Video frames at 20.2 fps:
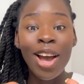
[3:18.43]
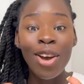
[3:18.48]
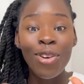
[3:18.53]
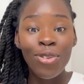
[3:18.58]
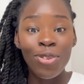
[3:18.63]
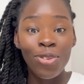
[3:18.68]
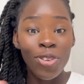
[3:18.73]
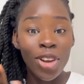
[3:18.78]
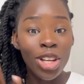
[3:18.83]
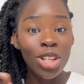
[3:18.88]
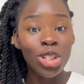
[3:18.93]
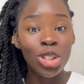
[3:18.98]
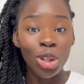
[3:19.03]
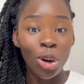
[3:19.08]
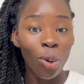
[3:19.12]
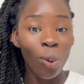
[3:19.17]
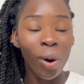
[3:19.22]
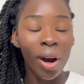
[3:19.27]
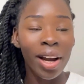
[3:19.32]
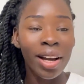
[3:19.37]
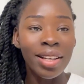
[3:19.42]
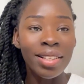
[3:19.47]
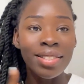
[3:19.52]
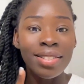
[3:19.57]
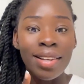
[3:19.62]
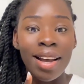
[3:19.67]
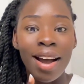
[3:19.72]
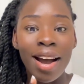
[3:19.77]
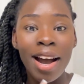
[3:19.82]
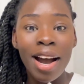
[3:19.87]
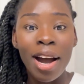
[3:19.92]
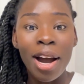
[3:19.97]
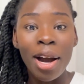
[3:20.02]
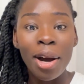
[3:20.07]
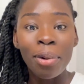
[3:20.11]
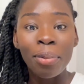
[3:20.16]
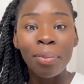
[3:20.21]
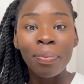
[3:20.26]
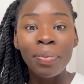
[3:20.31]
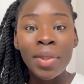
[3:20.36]
facial wise.
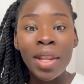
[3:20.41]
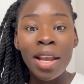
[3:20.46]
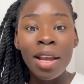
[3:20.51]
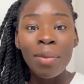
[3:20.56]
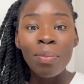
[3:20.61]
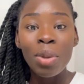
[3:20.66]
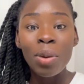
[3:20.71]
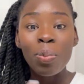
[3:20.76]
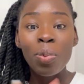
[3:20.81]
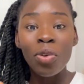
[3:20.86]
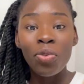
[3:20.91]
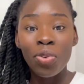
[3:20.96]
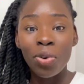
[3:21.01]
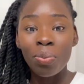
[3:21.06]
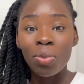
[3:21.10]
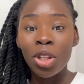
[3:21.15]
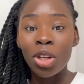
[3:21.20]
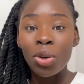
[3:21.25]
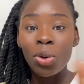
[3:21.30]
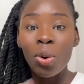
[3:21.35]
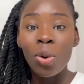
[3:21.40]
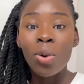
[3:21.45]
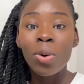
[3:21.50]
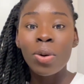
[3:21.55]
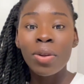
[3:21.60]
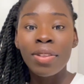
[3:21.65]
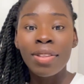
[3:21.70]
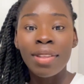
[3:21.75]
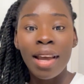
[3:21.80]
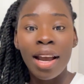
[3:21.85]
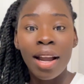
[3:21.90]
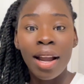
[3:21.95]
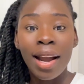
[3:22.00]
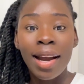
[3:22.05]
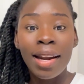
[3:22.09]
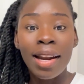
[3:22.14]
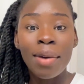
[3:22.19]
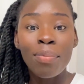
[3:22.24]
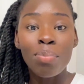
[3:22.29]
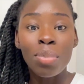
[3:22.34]
People from the north are
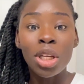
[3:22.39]
gonna